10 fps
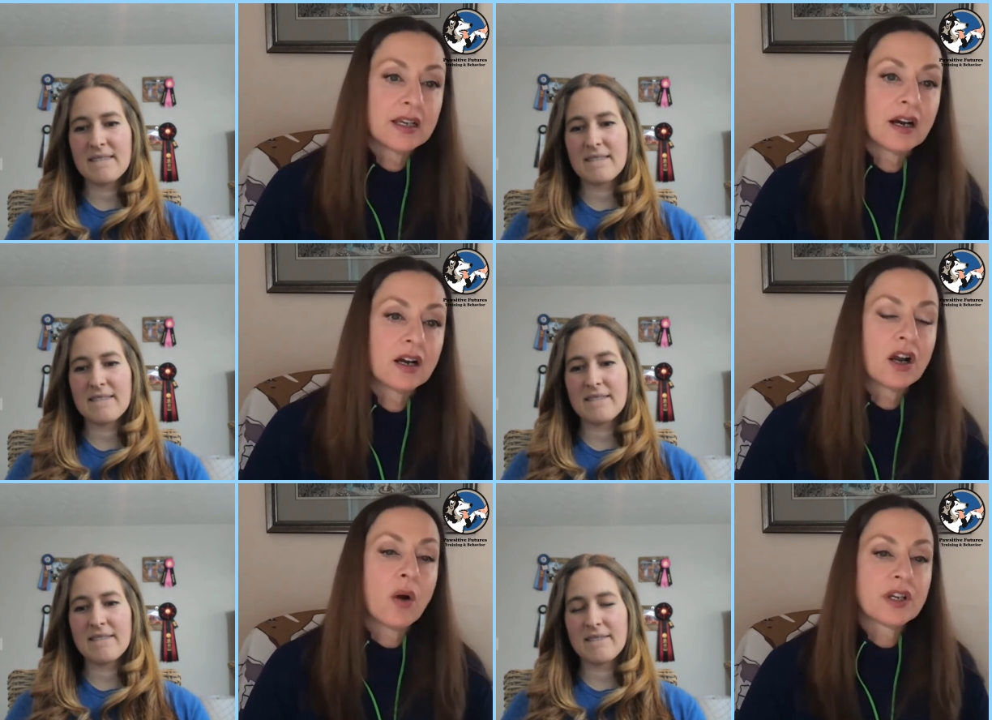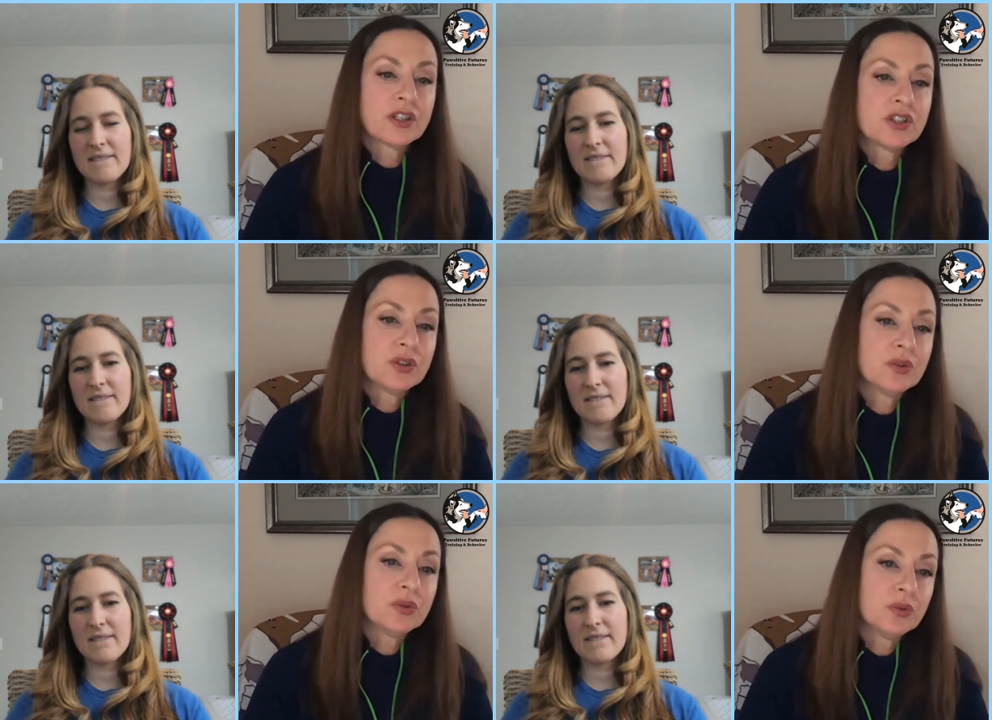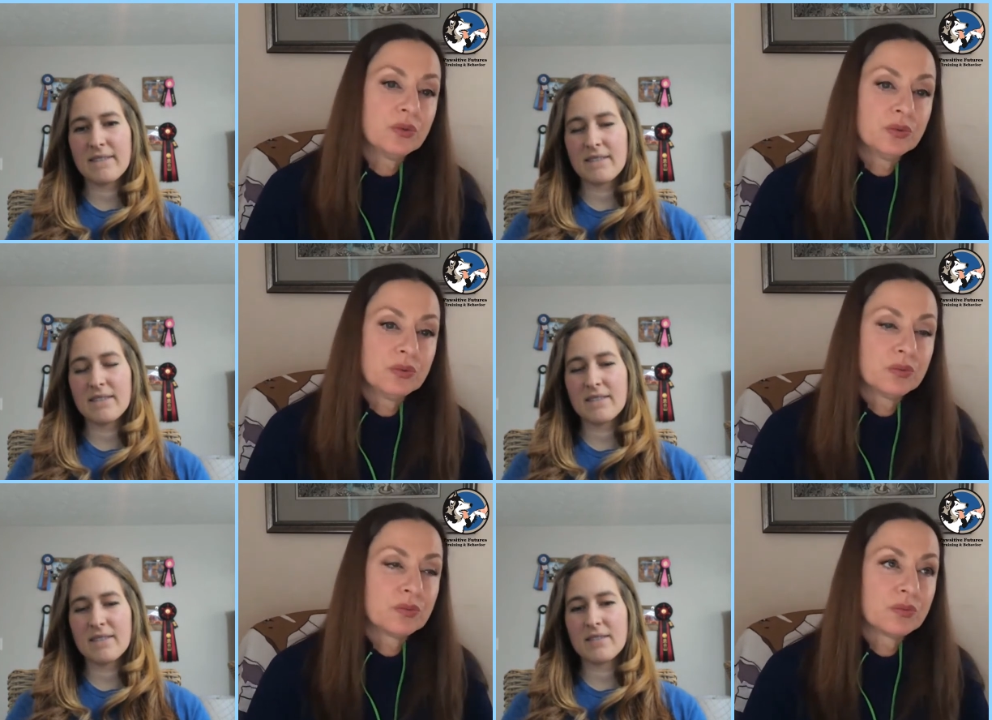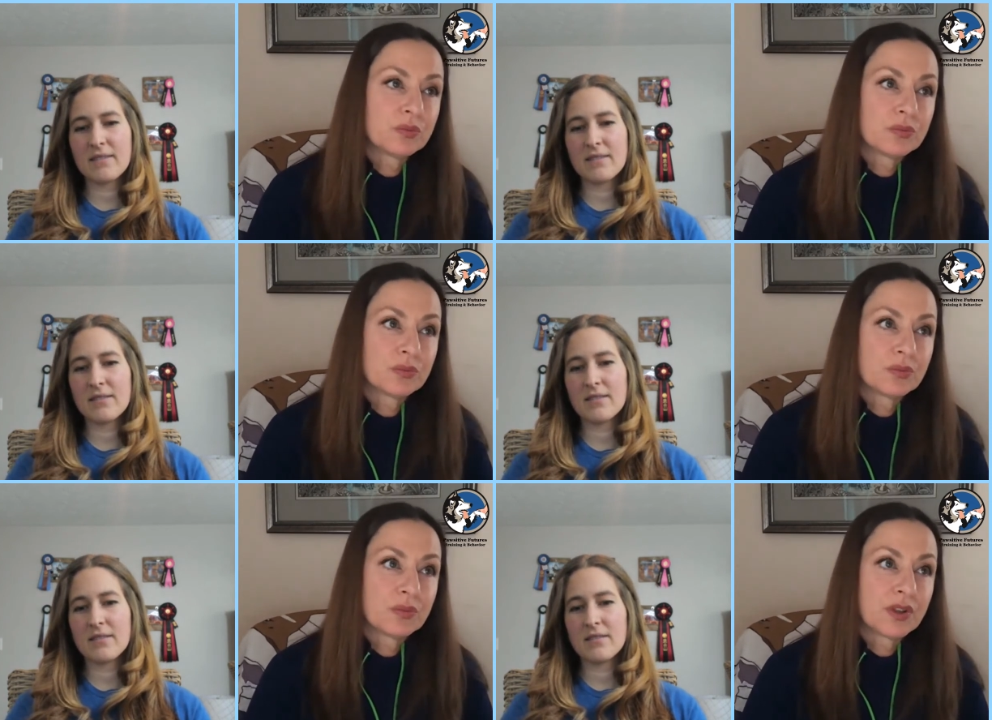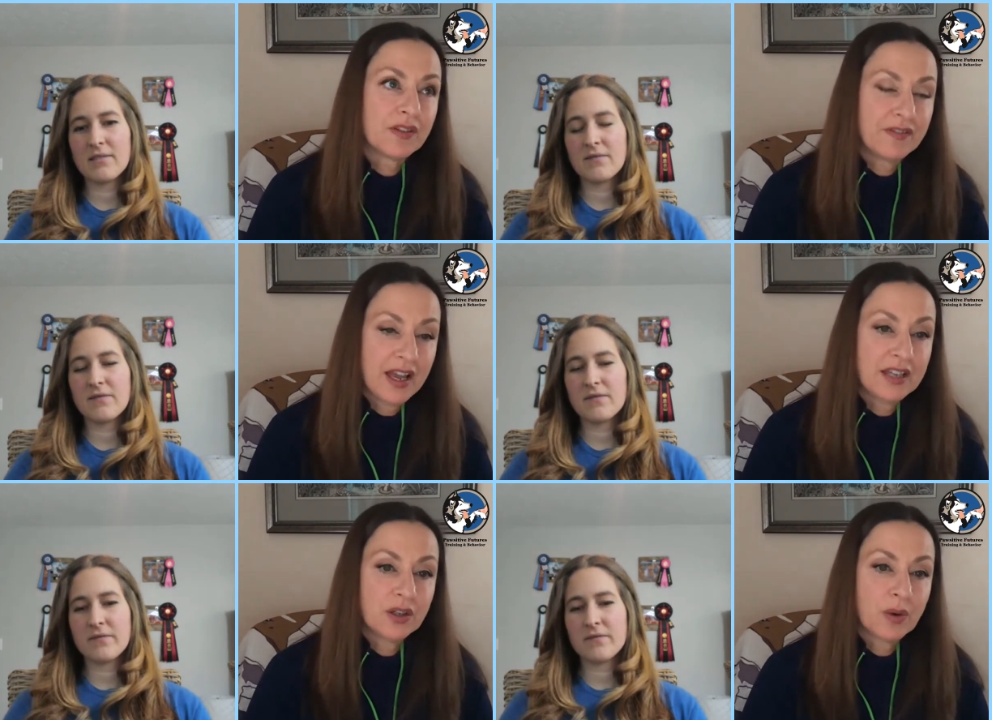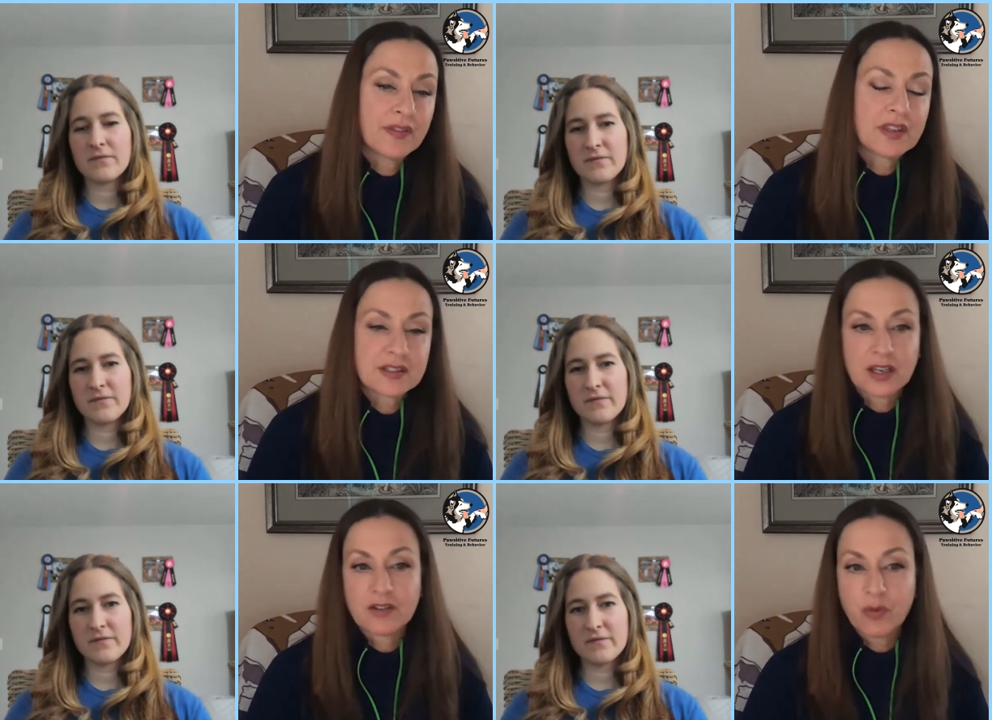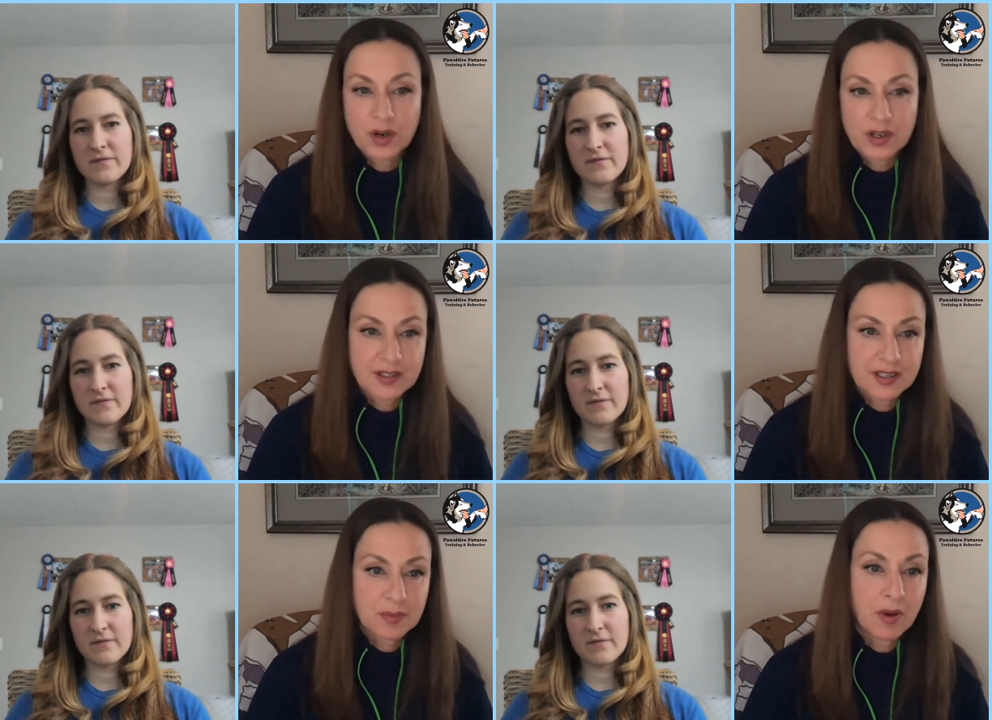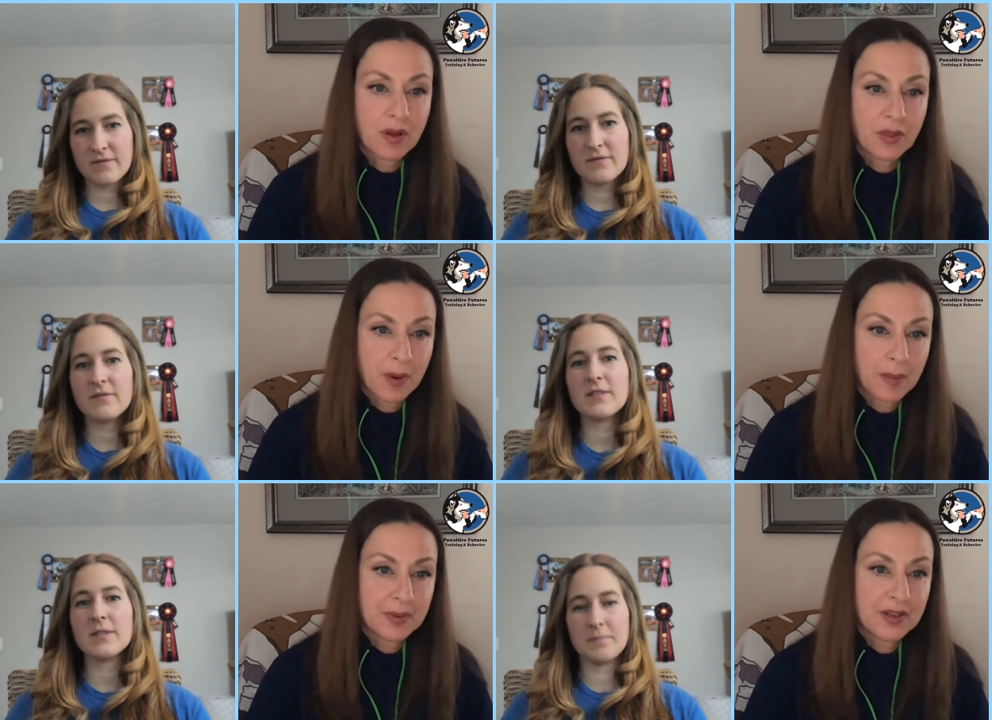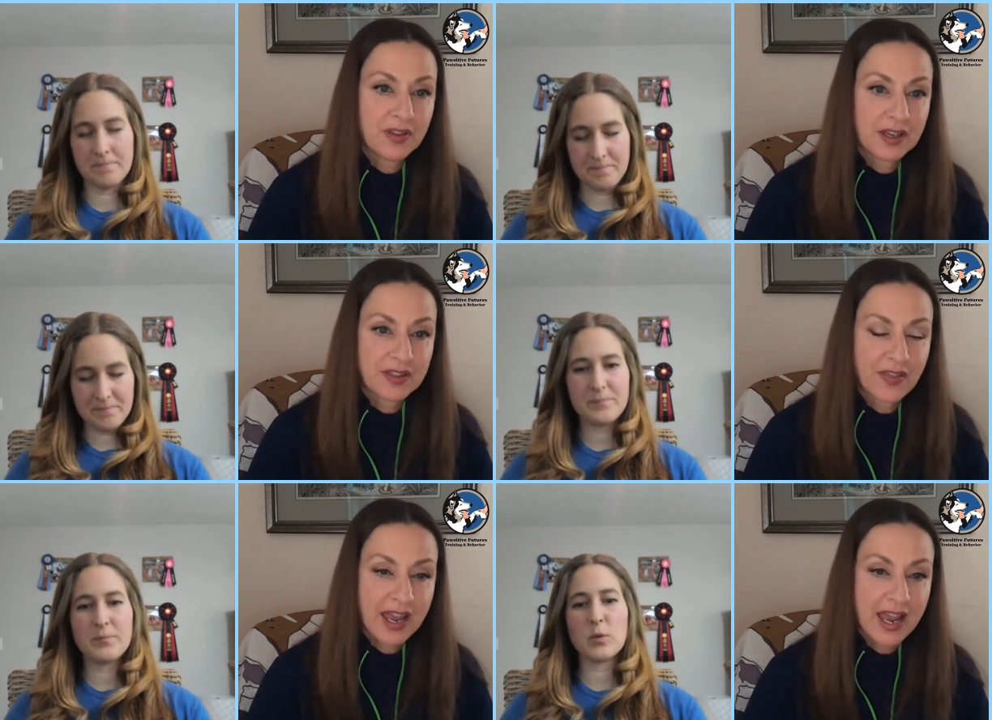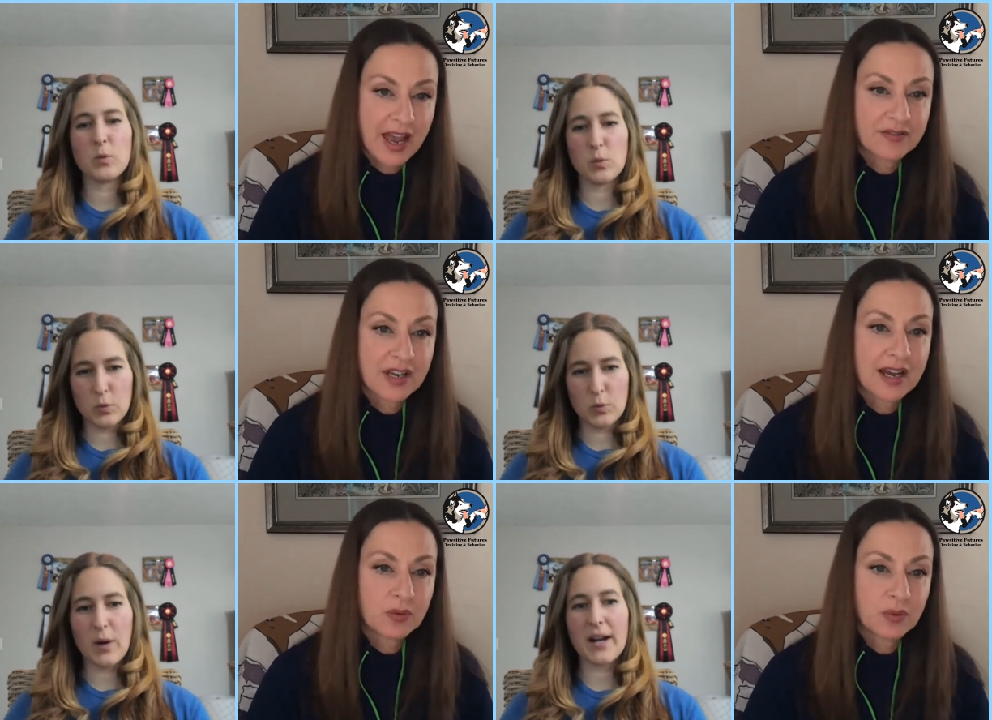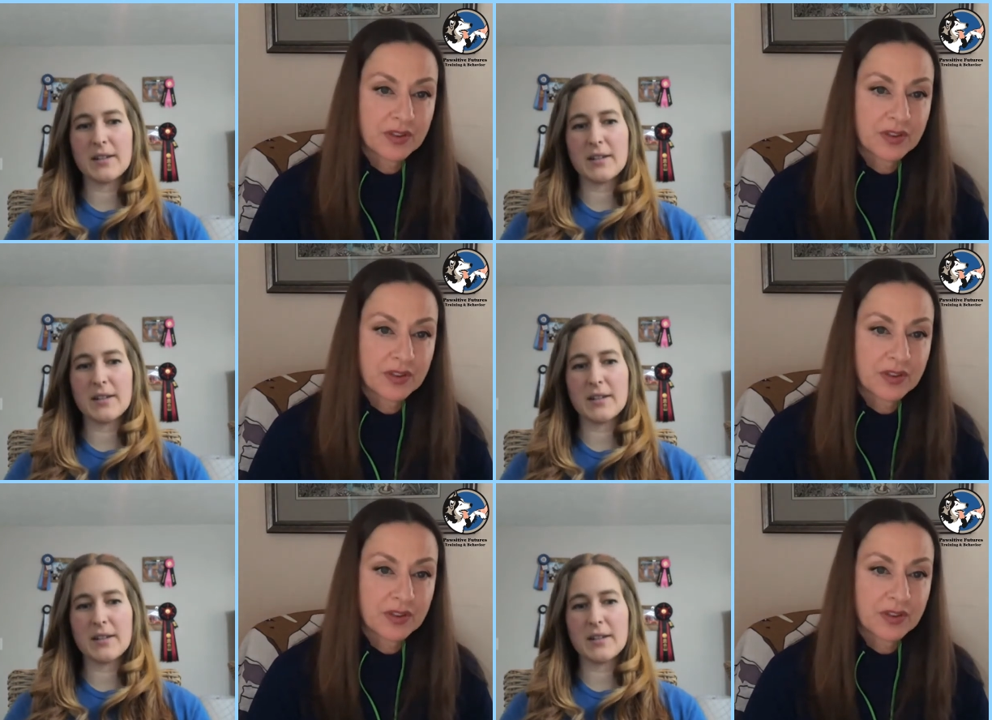Speaker 1: going to the venue and this like four to six month puppy thing that they have now right.